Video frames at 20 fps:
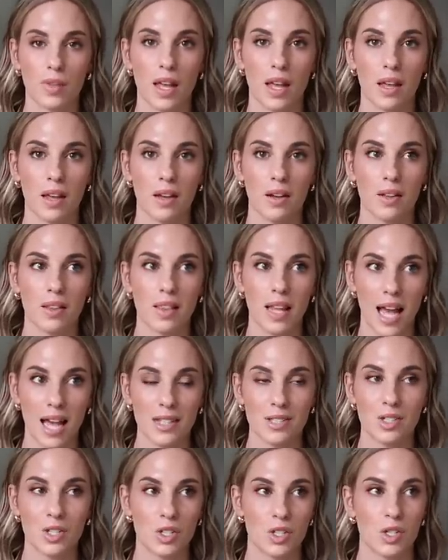They
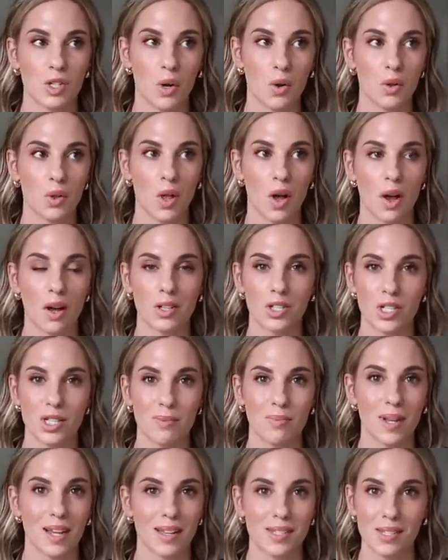last so long
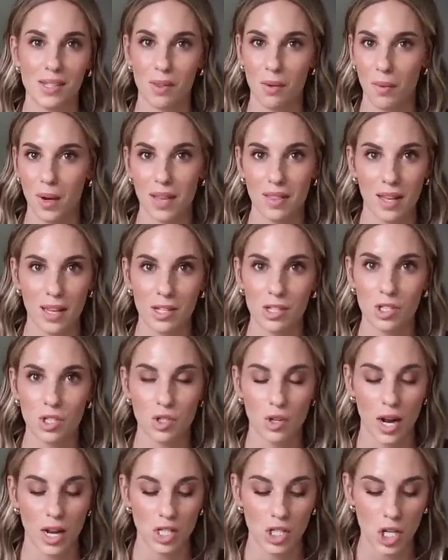just because of the way they
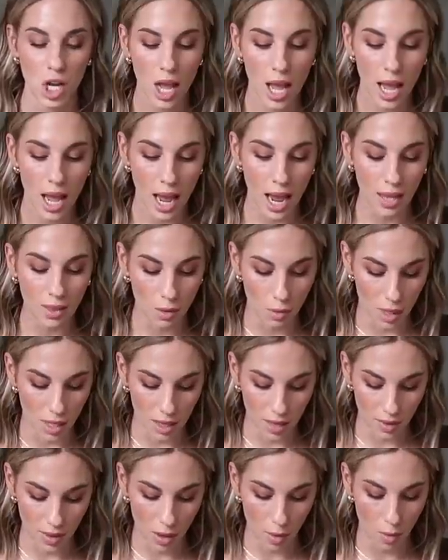stretch and the way
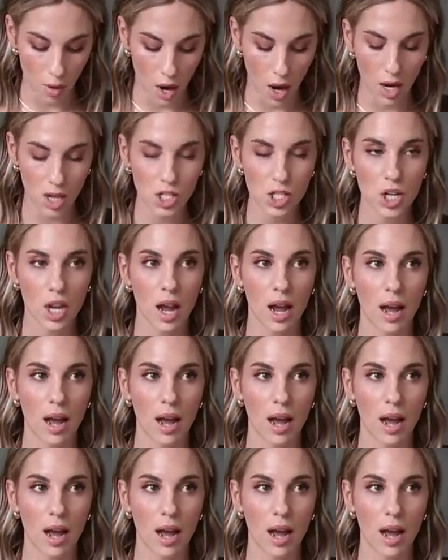that they wash.